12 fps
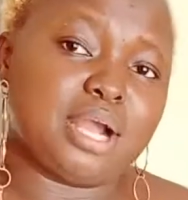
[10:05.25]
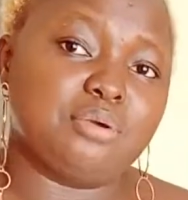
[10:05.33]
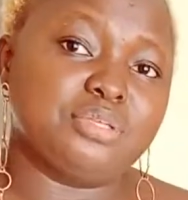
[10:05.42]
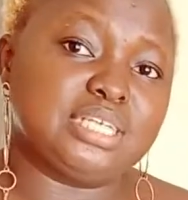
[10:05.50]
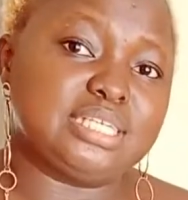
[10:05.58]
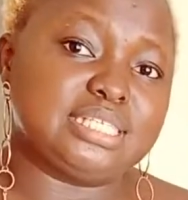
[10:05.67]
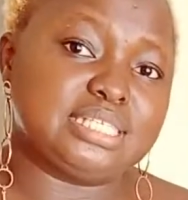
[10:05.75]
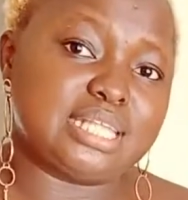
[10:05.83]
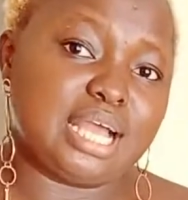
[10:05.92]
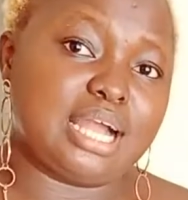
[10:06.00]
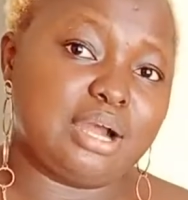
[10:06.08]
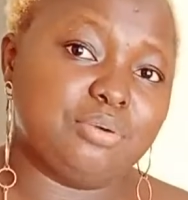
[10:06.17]
account
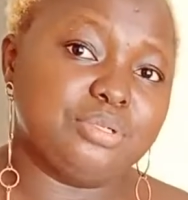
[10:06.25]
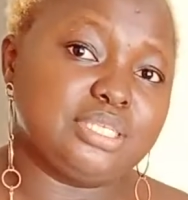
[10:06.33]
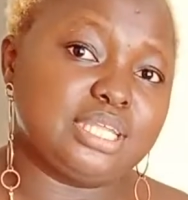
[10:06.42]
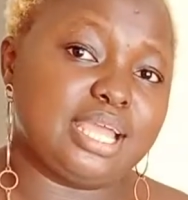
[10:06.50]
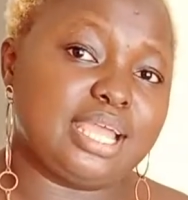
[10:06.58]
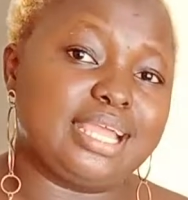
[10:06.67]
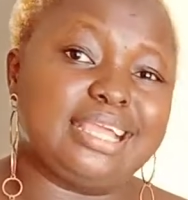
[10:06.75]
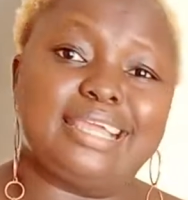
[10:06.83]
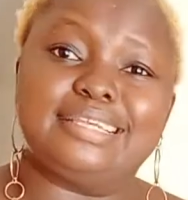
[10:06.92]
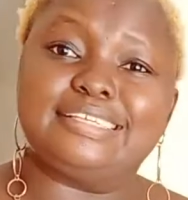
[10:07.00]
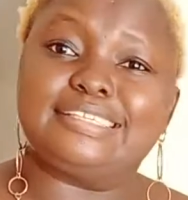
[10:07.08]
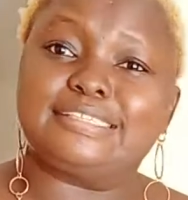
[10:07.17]

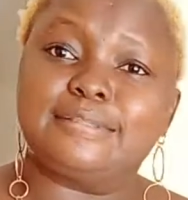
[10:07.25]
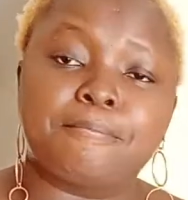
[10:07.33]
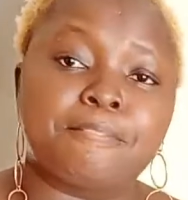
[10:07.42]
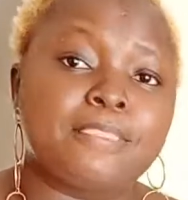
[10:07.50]
and his